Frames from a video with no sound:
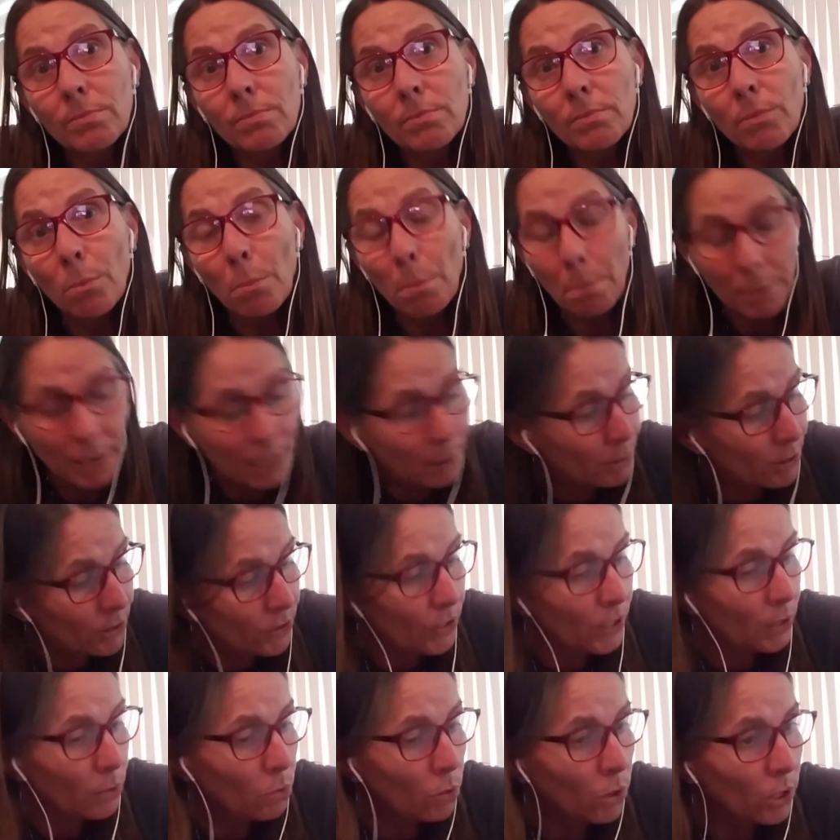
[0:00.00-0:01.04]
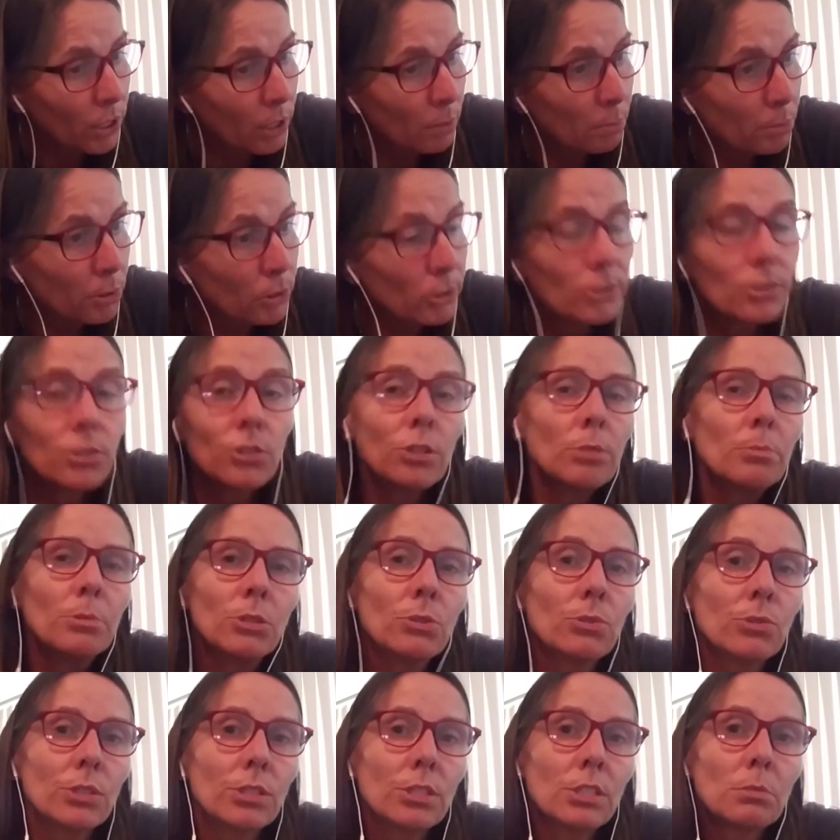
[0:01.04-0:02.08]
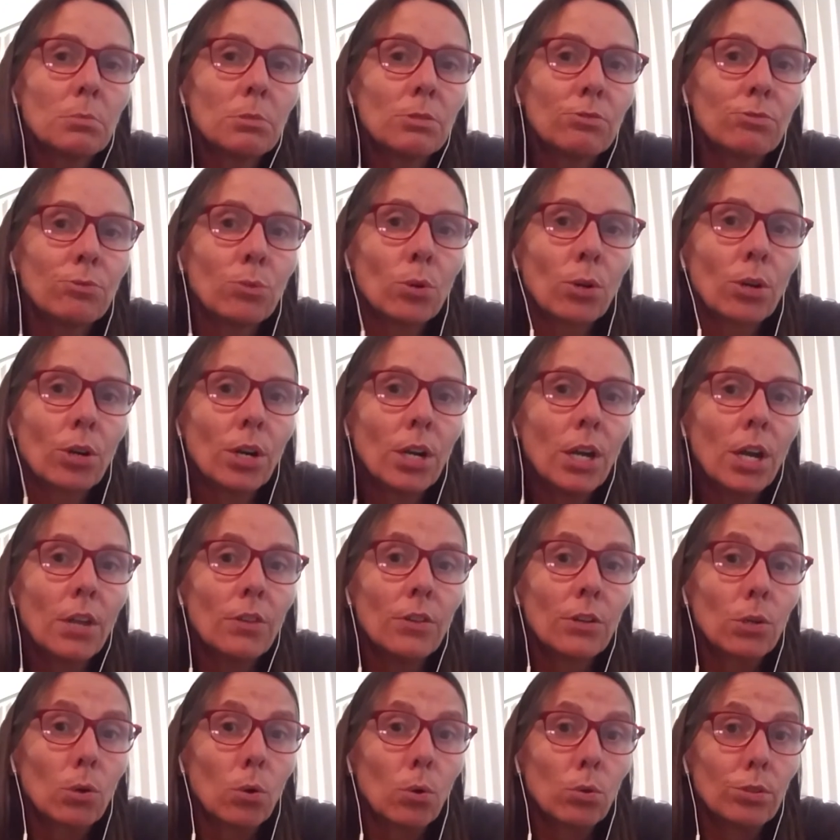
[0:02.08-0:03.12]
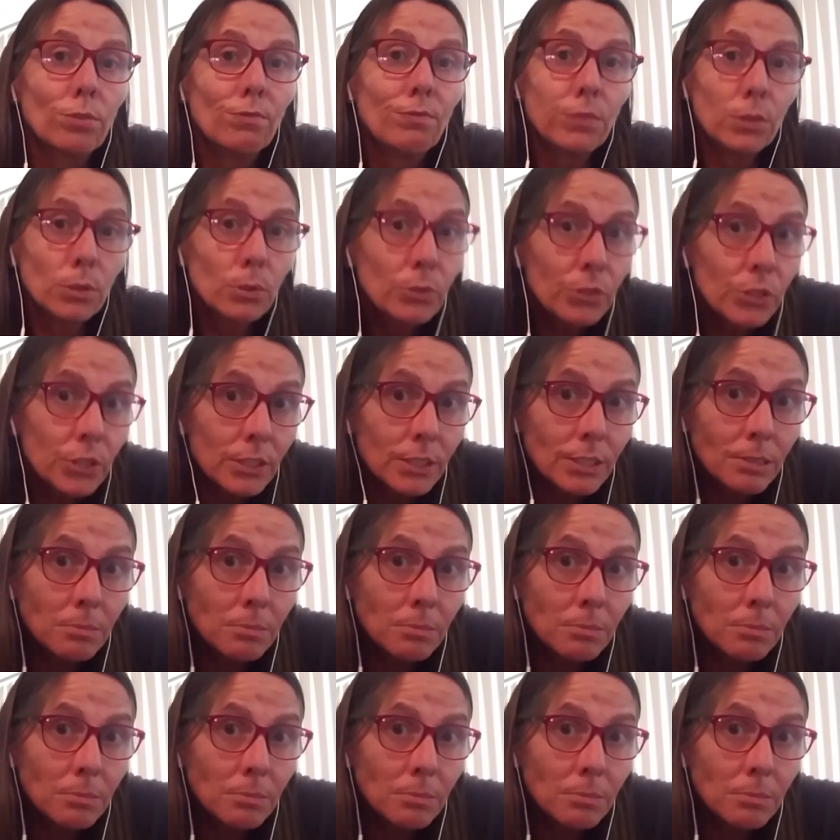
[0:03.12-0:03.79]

Maybe they want to boost their immune system before the cold and flu season.